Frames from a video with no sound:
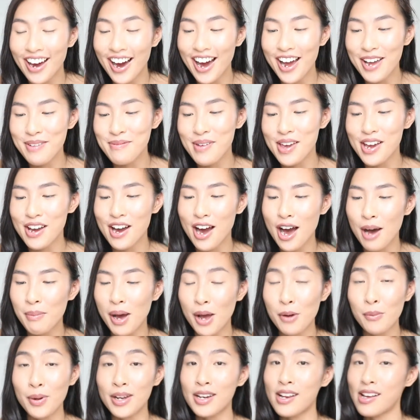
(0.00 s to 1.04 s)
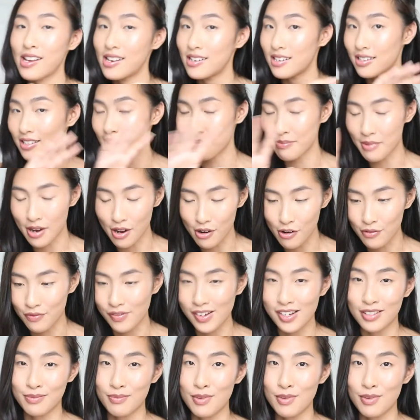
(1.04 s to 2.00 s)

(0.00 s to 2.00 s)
eye makeup, I went ahead and did my whole face